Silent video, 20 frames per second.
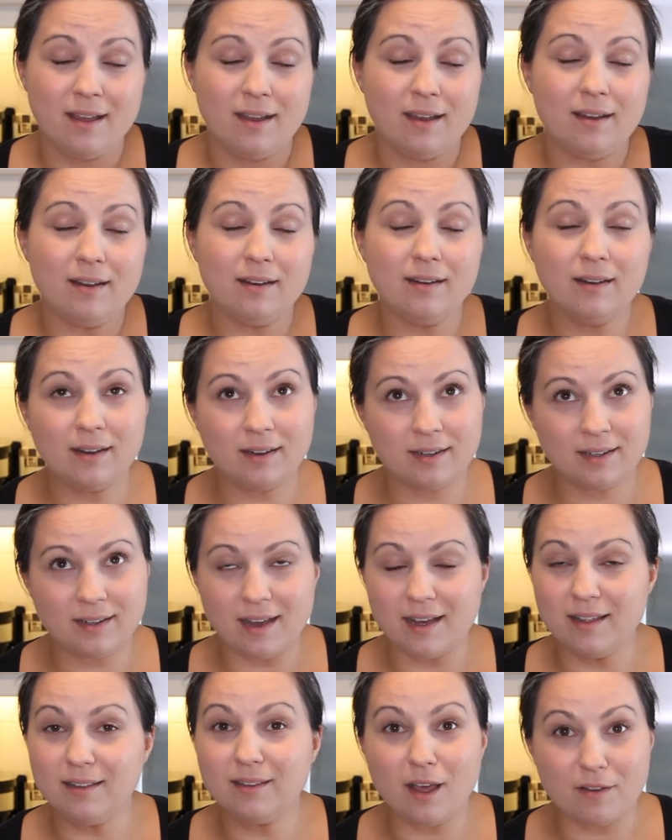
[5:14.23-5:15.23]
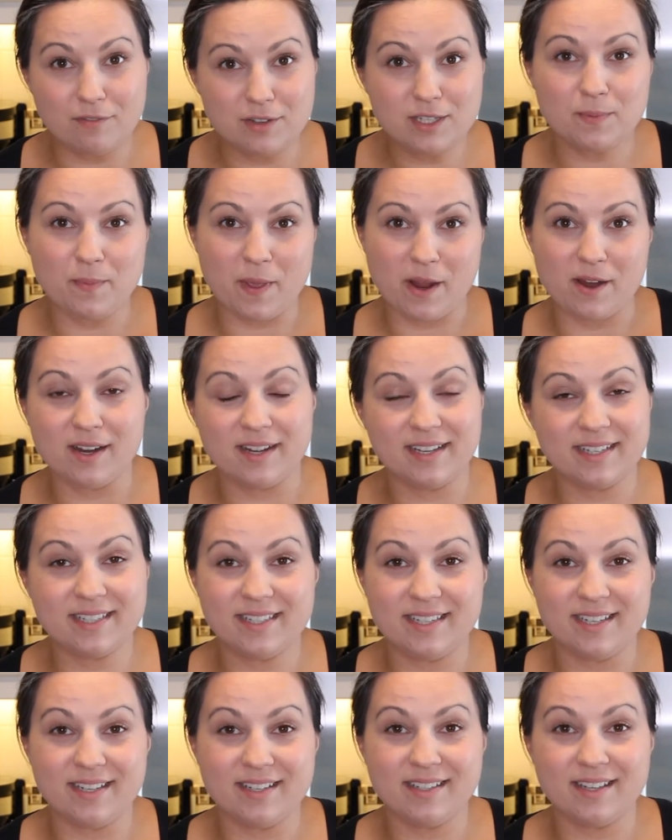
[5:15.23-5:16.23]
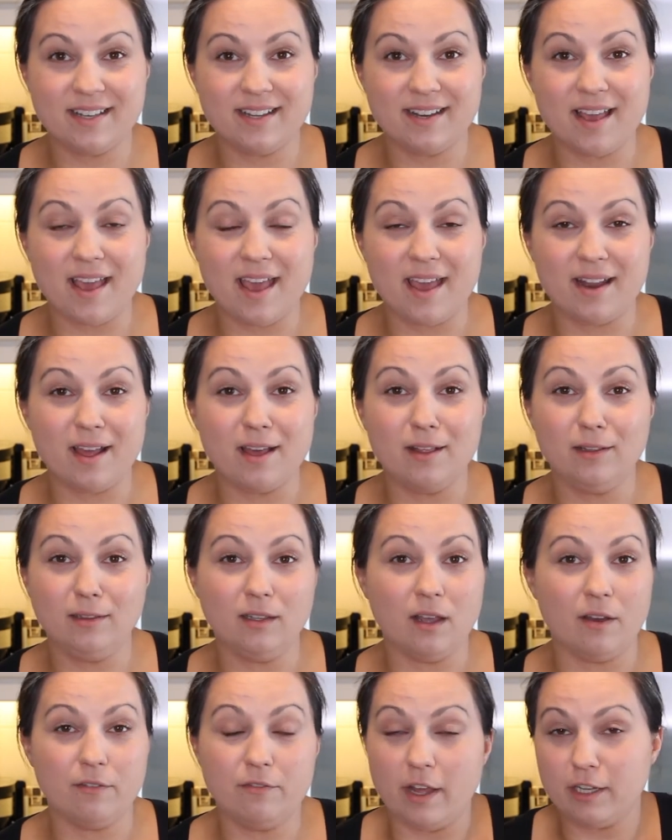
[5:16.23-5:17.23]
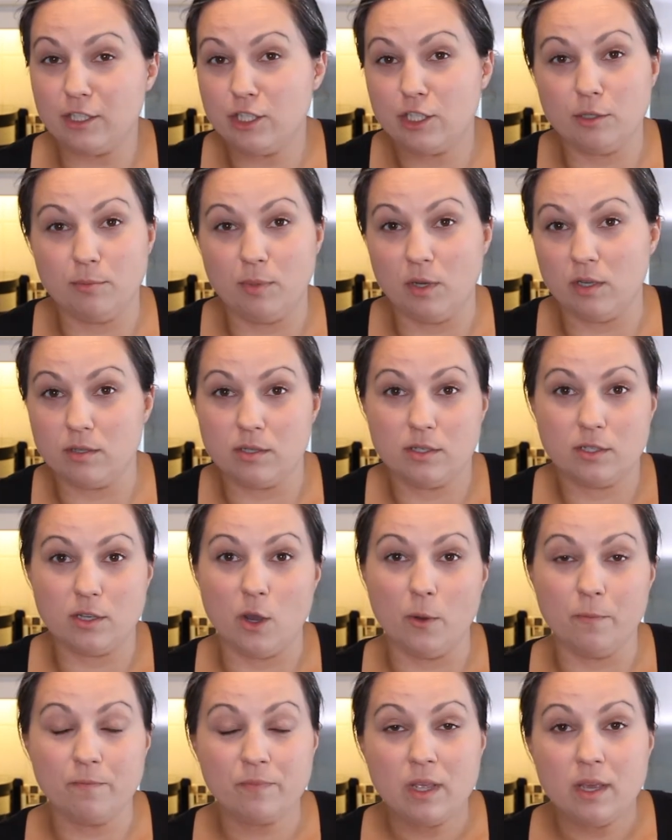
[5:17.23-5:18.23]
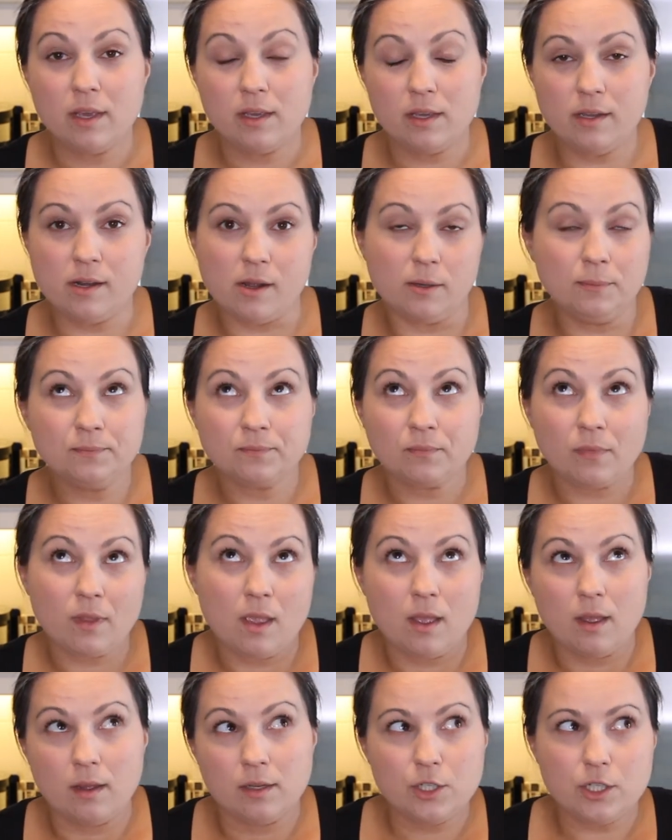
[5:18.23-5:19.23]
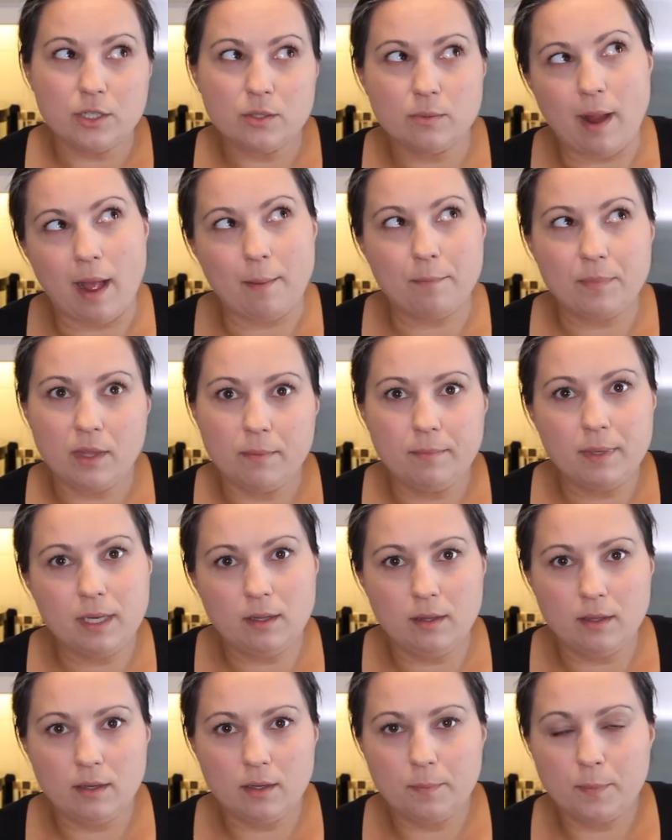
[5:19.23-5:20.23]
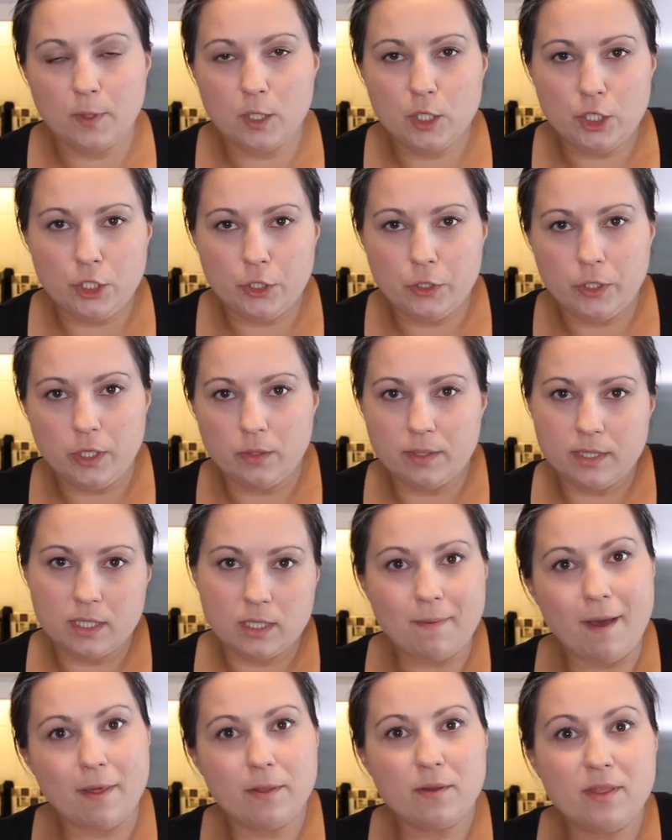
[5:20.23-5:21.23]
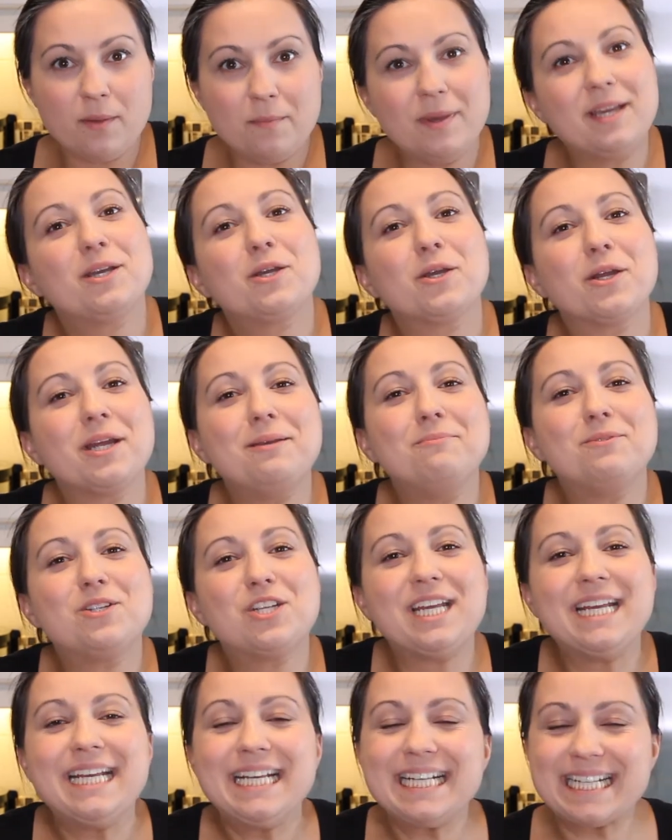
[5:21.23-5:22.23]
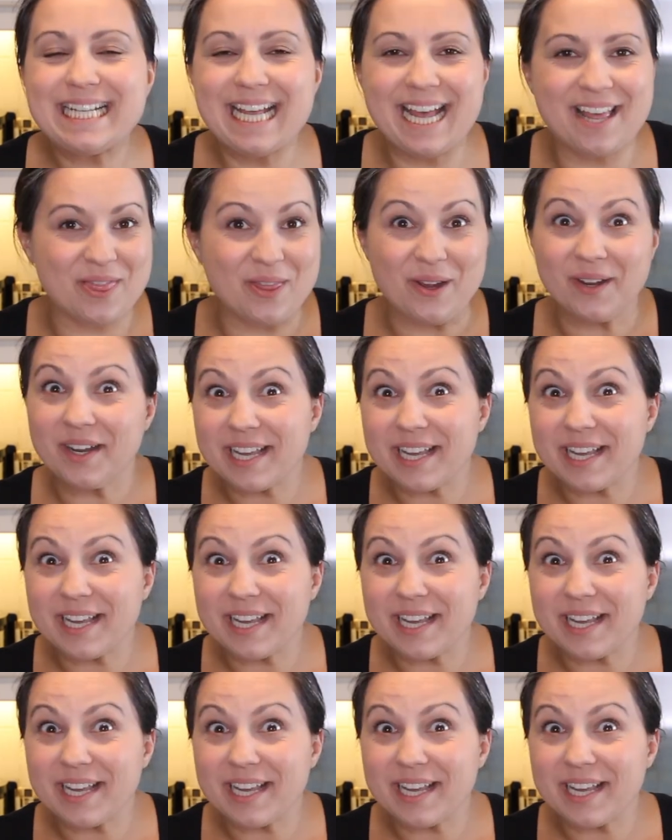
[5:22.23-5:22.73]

Oh, I love asparagus season and I love vegetables. So, you know, just wrap them in a little prosciutto and smother them in cream cheese and they're